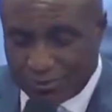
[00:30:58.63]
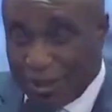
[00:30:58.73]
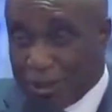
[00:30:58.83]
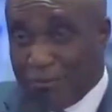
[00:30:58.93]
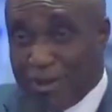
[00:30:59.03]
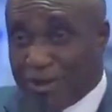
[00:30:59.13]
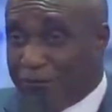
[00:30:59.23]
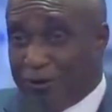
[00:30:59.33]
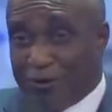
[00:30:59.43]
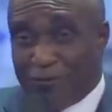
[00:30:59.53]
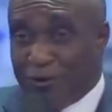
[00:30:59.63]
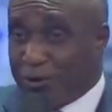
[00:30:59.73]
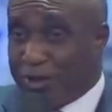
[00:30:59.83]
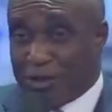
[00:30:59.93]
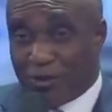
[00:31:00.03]
But you know, many of you,
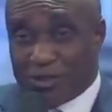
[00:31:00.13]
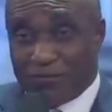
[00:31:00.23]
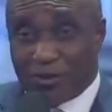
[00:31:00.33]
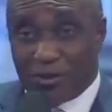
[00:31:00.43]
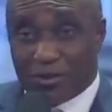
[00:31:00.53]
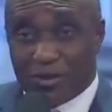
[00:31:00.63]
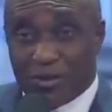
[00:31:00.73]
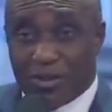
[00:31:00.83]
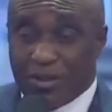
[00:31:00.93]
food to eat was difficult.